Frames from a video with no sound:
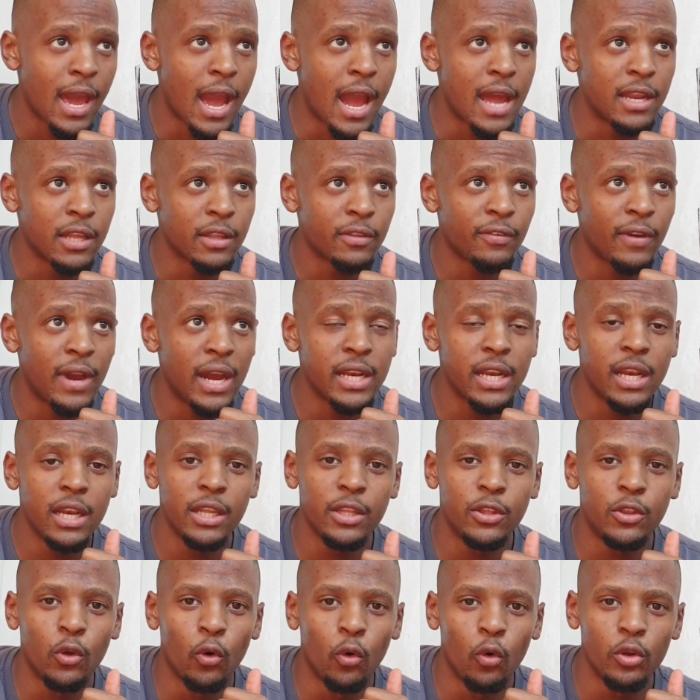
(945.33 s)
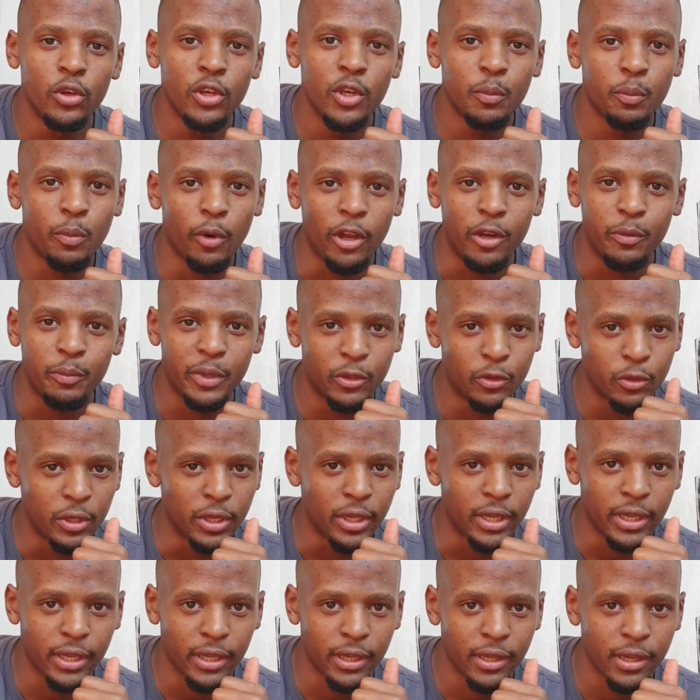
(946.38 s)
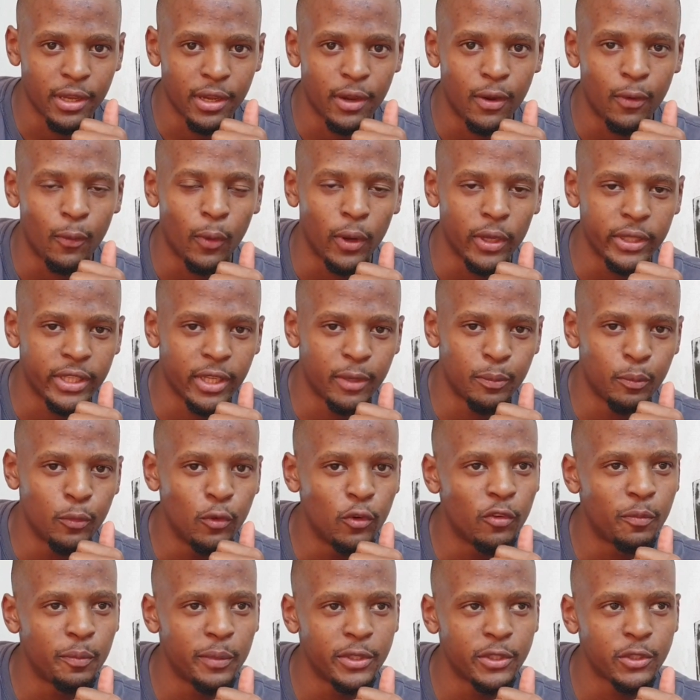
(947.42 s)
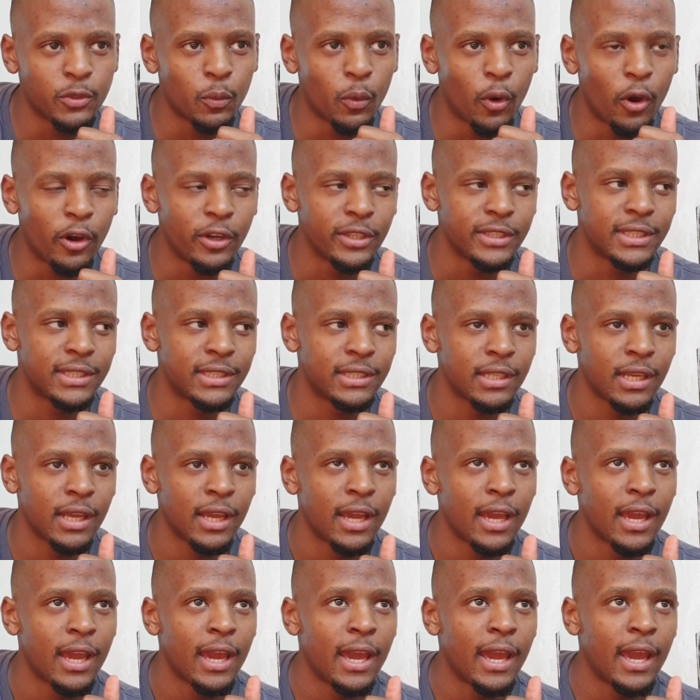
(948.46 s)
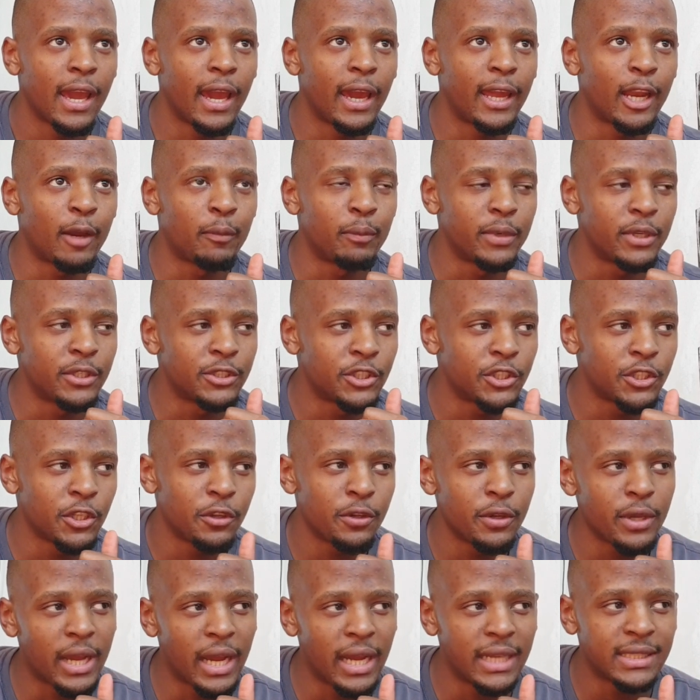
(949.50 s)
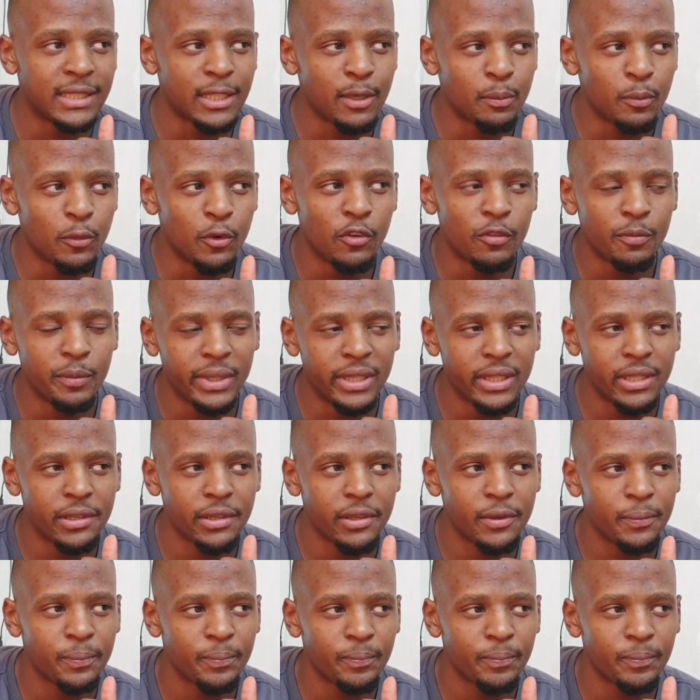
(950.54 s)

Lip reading: and it finally dawned upon me today what that movement was, and I'm going to show you guys that movement,